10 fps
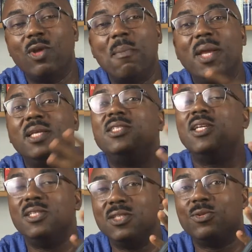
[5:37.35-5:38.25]
you are making
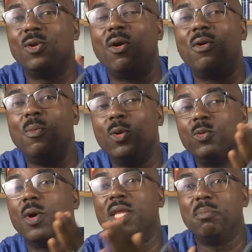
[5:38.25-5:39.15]
changes to your
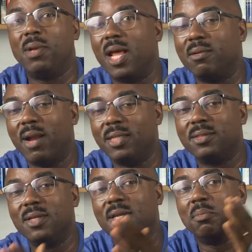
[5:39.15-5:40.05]
remote working plan, right?